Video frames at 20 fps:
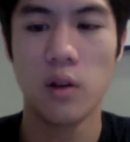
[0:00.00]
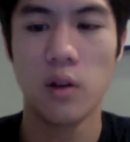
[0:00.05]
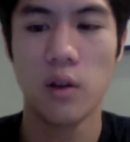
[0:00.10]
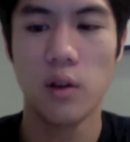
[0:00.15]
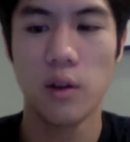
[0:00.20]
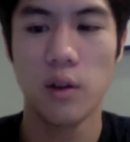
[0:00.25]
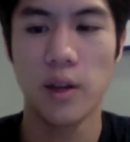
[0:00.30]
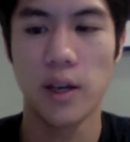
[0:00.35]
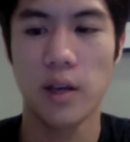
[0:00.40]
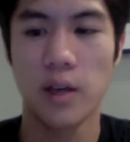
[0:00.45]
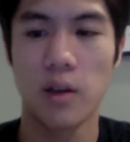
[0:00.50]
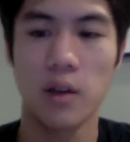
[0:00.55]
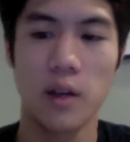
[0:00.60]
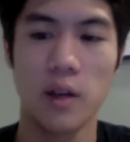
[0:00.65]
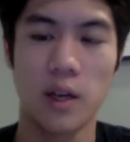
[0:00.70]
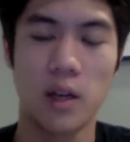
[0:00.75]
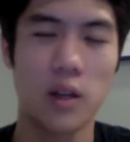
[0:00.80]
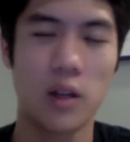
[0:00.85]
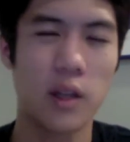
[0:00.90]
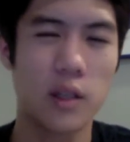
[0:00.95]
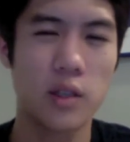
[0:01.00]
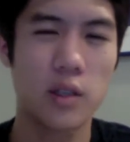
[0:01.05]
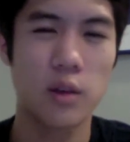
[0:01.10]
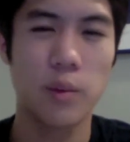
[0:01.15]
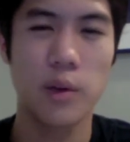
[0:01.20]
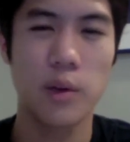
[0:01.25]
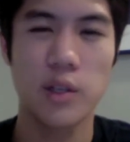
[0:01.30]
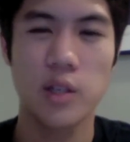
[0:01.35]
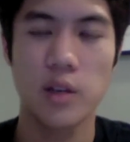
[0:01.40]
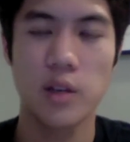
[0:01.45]
like clicks so
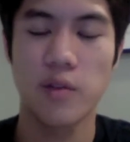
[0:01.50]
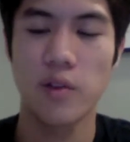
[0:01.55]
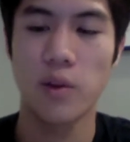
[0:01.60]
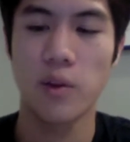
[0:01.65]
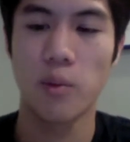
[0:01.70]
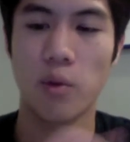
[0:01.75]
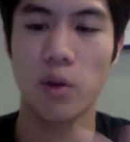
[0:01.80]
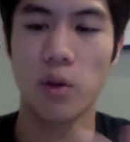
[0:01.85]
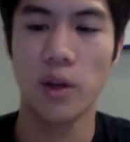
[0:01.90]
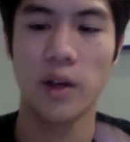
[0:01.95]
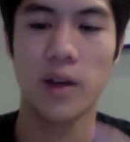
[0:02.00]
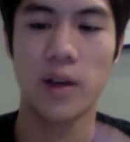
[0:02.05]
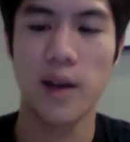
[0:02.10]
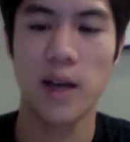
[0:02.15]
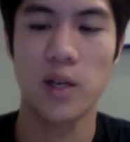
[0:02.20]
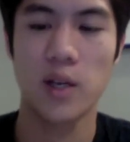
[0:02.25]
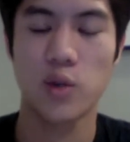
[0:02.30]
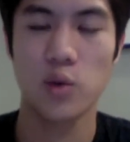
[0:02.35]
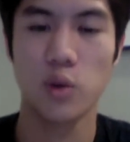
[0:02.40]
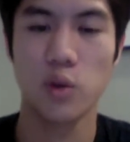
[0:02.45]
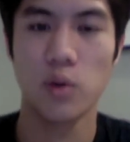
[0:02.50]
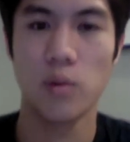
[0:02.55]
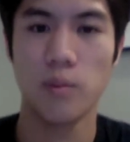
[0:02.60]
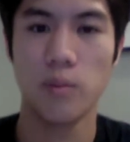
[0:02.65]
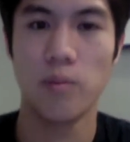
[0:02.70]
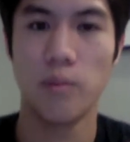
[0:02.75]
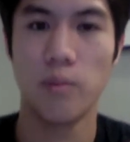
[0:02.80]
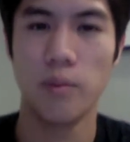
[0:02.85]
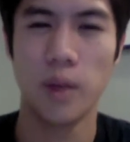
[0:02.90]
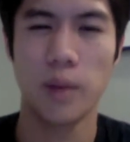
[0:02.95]
much. They feel more like actual
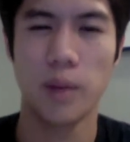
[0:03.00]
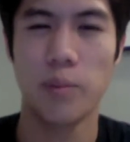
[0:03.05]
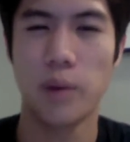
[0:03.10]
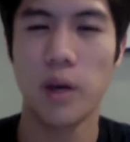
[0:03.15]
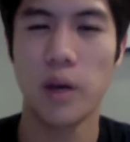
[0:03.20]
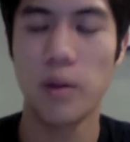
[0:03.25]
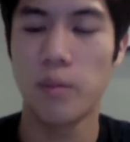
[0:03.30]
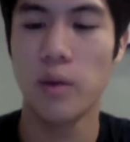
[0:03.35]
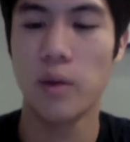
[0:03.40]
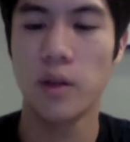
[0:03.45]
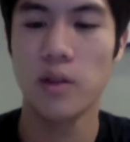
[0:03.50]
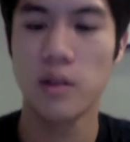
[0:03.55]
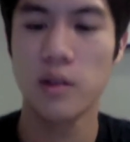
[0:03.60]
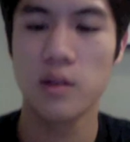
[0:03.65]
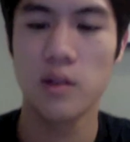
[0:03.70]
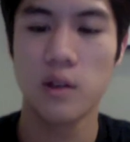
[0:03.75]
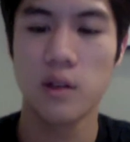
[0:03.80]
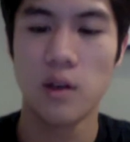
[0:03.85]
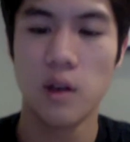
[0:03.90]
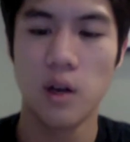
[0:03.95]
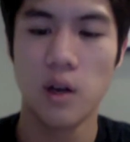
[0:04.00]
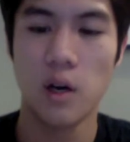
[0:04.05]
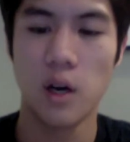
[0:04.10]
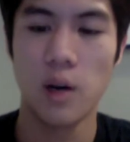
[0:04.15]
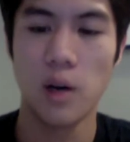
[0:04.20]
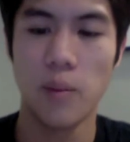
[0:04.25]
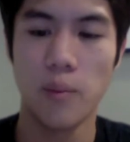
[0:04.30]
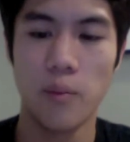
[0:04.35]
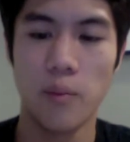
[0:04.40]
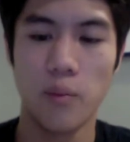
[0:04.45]
buttons.
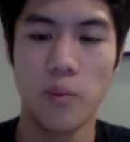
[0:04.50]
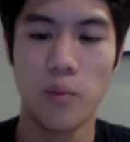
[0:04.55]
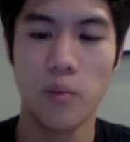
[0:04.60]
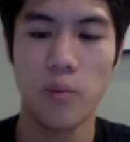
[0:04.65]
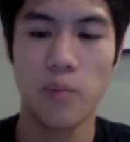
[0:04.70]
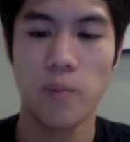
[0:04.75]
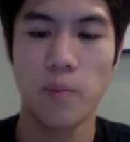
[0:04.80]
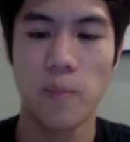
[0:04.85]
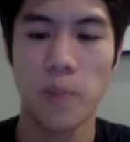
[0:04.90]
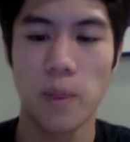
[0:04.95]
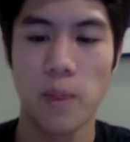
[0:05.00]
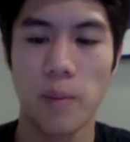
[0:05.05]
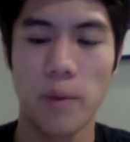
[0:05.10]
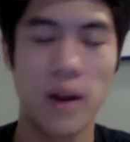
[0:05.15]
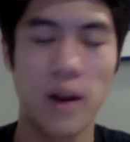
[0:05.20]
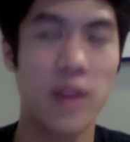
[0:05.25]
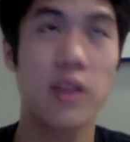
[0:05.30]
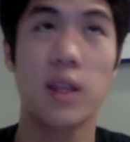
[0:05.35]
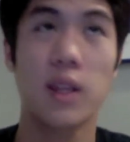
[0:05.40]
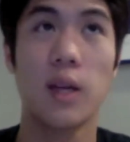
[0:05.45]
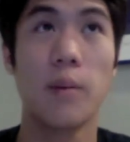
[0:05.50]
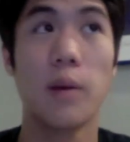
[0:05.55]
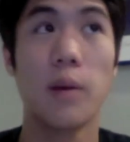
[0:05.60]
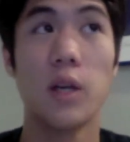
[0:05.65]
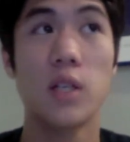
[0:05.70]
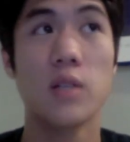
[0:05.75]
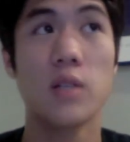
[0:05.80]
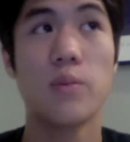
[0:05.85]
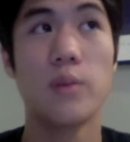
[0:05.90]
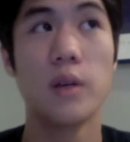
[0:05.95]
But I think that might
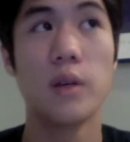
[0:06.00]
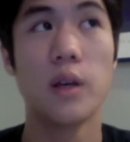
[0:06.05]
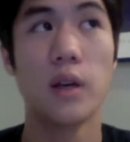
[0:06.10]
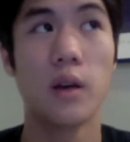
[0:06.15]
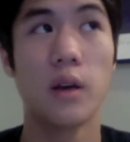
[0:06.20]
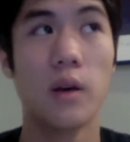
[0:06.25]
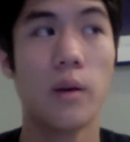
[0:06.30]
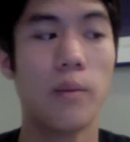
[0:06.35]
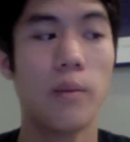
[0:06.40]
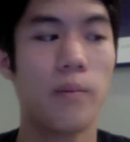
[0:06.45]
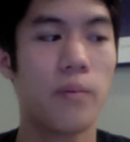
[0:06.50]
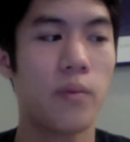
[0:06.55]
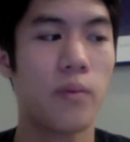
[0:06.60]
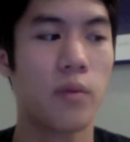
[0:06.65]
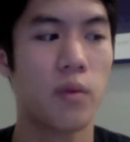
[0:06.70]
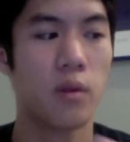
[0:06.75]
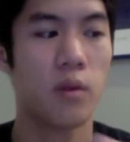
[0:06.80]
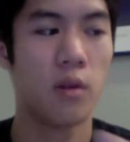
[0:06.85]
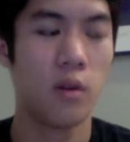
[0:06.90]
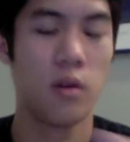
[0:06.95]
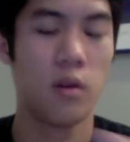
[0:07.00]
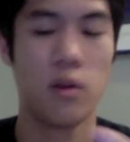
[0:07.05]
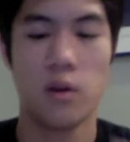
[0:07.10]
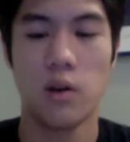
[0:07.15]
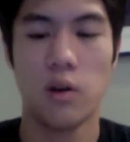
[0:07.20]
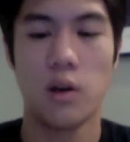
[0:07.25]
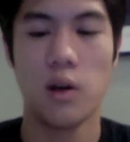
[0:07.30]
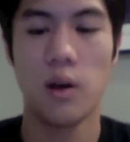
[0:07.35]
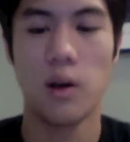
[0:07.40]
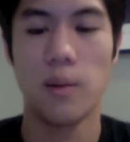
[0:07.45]
just be like
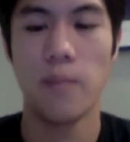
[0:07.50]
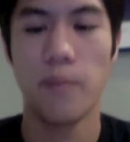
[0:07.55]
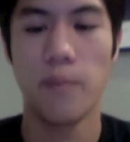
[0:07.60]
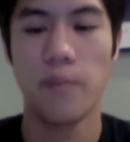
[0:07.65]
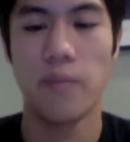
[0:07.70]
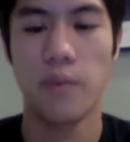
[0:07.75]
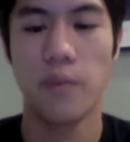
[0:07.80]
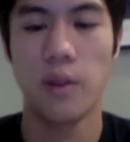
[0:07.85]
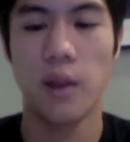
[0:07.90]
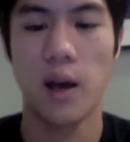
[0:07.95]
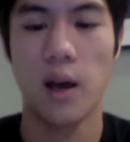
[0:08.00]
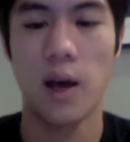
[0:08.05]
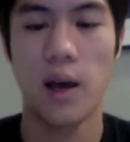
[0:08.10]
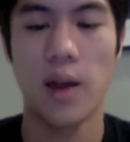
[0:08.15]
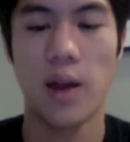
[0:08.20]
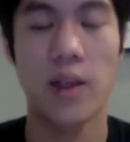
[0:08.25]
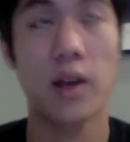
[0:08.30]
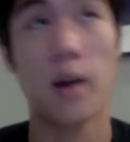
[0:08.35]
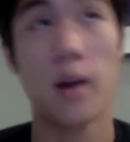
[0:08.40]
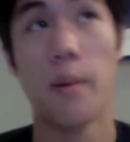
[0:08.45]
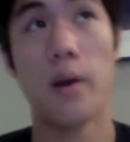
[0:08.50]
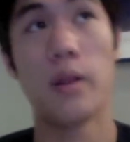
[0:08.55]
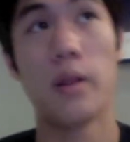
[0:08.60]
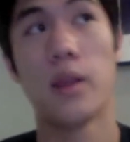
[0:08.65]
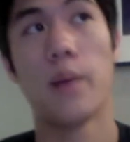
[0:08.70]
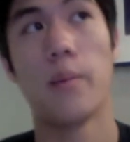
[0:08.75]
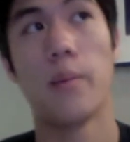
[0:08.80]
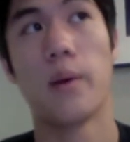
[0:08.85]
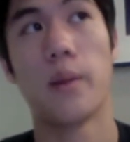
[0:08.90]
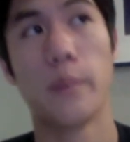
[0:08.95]

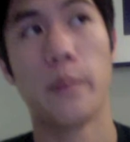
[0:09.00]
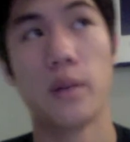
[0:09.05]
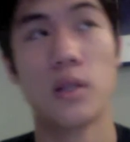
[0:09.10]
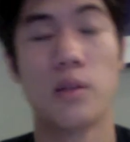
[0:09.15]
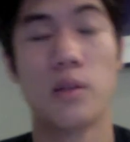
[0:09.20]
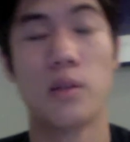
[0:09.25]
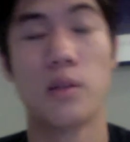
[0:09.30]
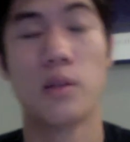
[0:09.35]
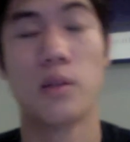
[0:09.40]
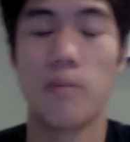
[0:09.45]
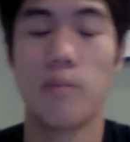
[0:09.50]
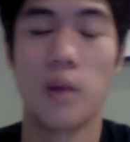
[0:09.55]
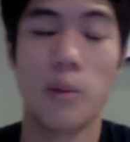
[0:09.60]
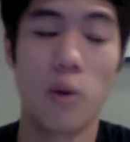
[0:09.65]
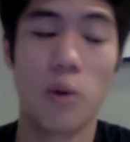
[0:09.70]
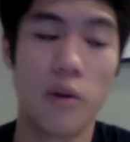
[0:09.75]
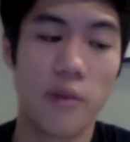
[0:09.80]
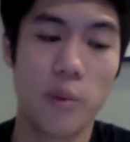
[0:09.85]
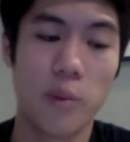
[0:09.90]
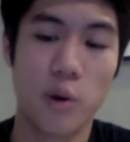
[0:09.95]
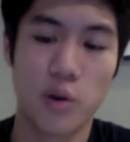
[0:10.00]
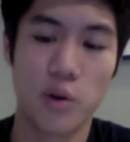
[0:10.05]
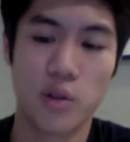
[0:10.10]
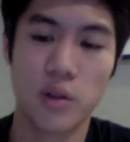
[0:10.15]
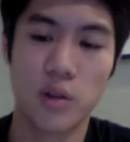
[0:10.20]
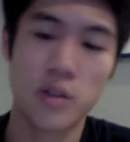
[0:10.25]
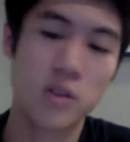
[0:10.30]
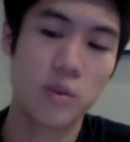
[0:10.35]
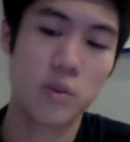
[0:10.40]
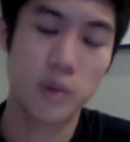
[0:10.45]
that may just be more of a personal
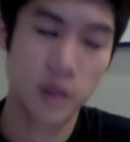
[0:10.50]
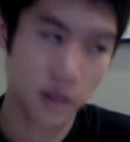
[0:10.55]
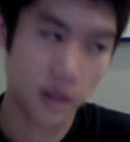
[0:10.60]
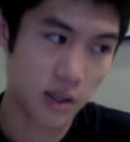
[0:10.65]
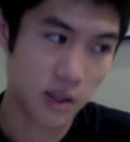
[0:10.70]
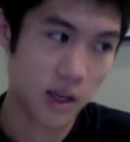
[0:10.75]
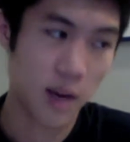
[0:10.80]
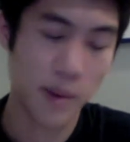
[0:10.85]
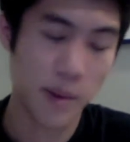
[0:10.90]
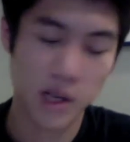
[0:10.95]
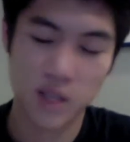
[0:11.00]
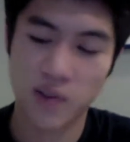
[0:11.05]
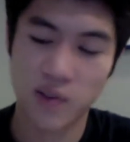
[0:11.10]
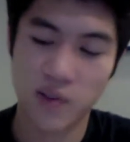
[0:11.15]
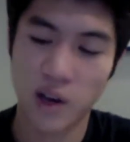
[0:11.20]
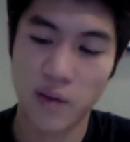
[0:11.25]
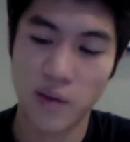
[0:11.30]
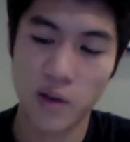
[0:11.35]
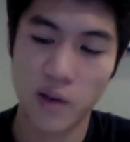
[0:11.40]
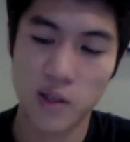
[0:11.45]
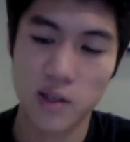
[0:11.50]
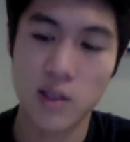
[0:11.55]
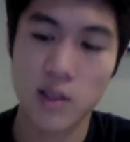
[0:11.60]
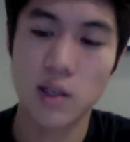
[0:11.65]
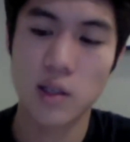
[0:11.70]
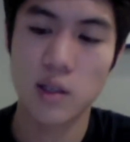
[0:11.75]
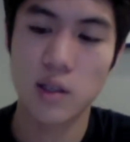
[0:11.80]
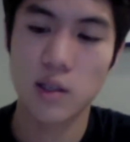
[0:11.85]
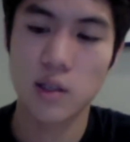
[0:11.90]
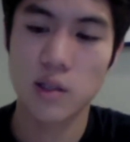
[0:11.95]
issue because the
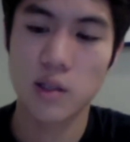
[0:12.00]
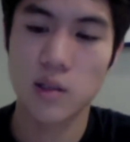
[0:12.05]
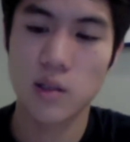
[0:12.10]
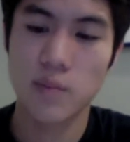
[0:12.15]
MX518 is